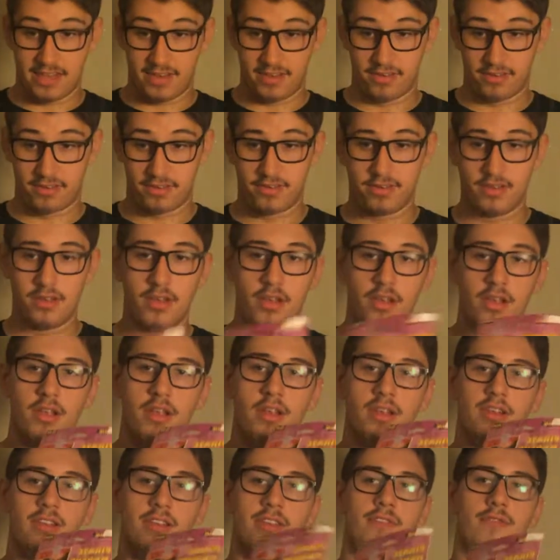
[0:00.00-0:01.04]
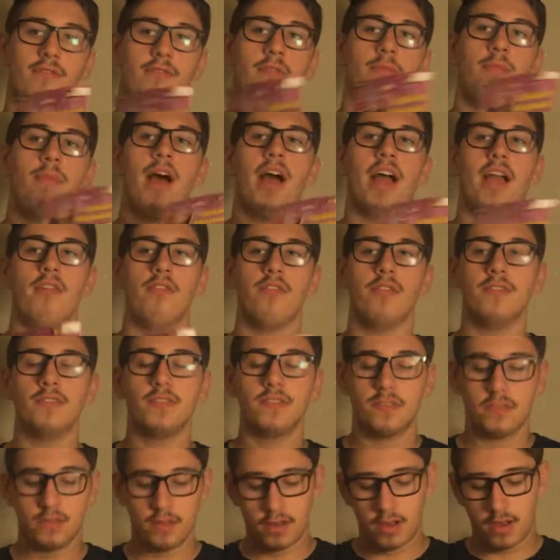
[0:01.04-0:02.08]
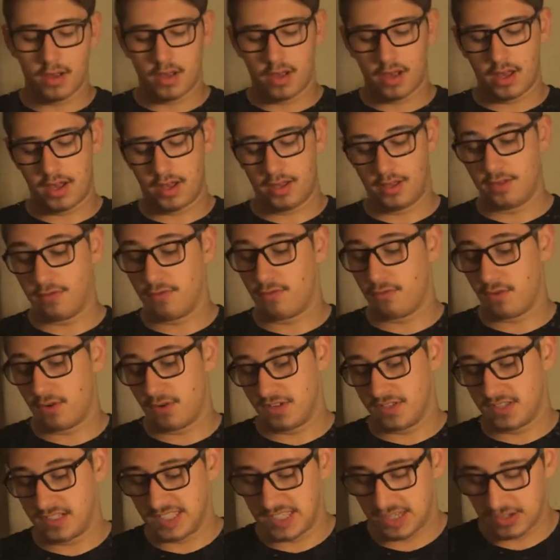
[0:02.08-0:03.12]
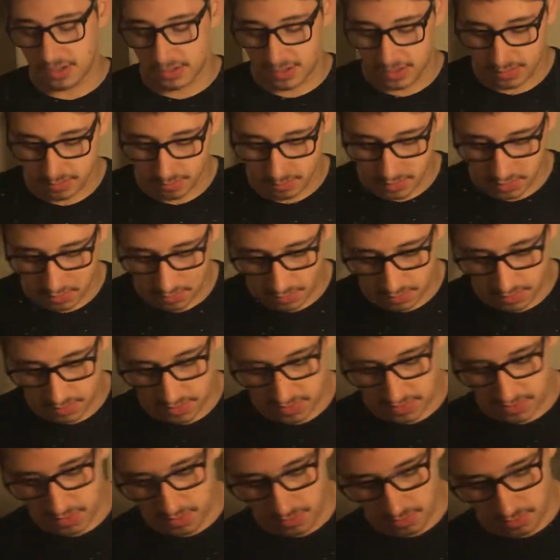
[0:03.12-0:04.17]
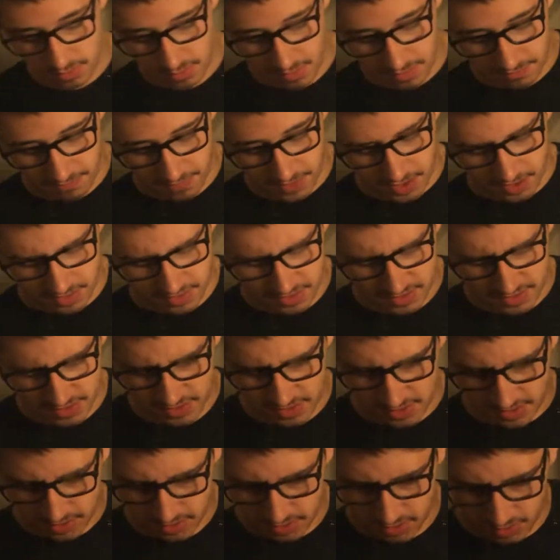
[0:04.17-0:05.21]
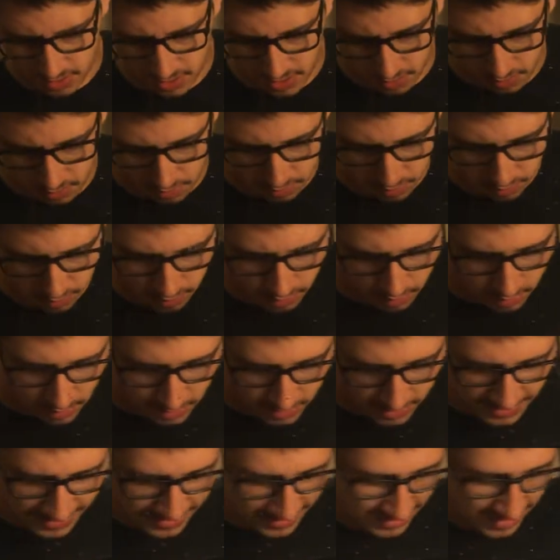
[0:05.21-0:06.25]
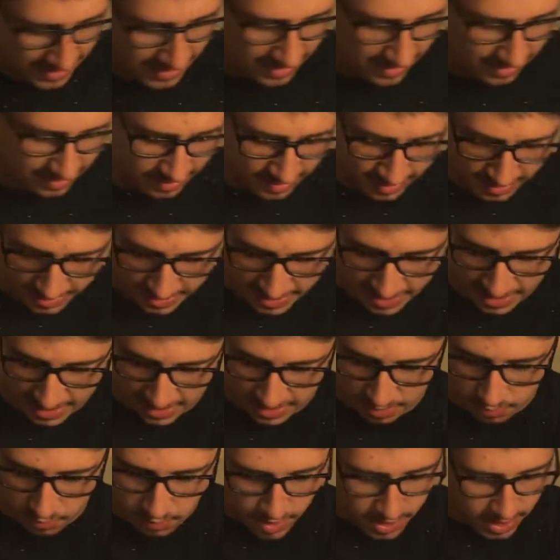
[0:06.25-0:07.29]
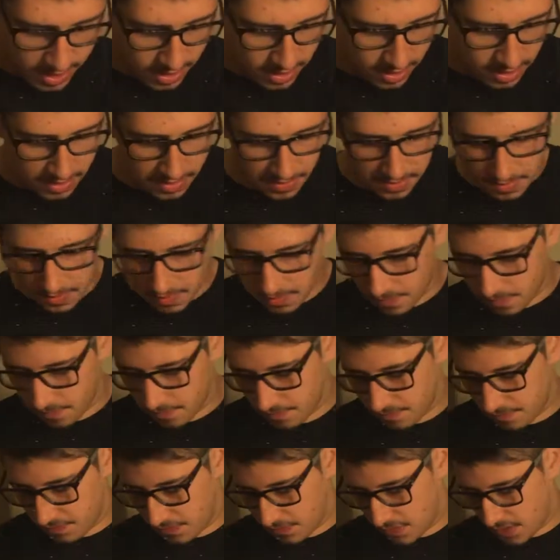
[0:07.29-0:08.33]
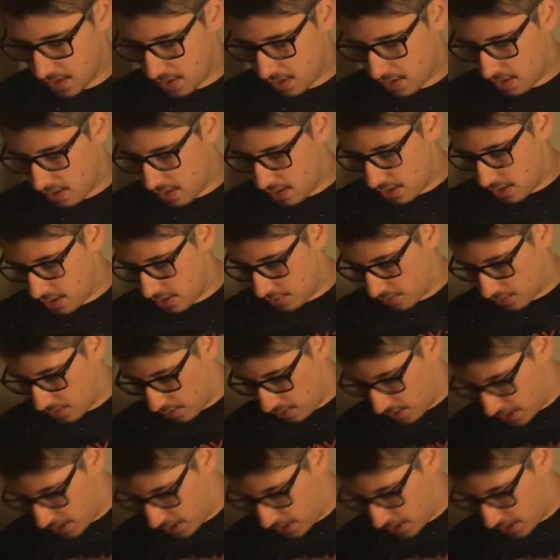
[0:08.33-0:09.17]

this. This is for pirates. It's for a series I'm doing, so I figured since I do this kind of thing anyway, I would